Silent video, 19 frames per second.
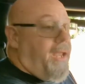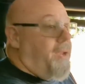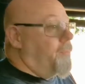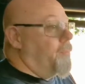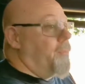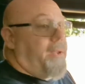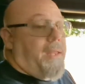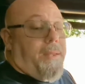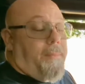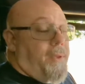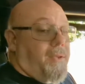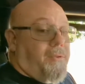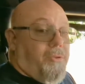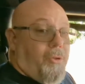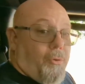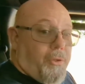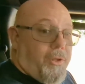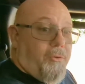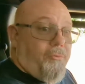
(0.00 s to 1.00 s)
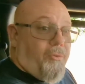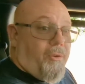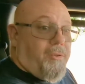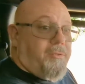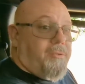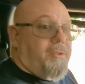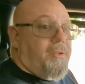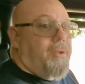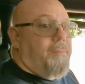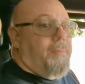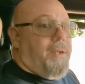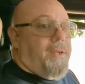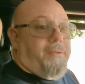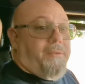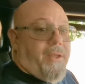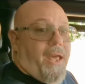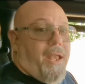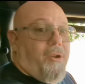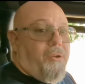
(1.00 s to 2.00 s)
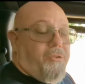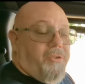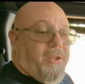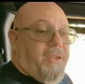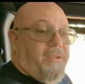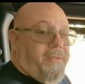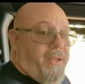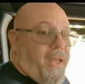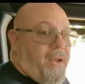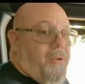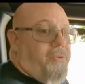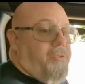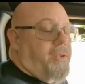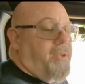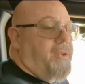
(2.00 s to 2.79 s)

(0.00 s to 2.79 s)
it really makes no difference because energy is energy.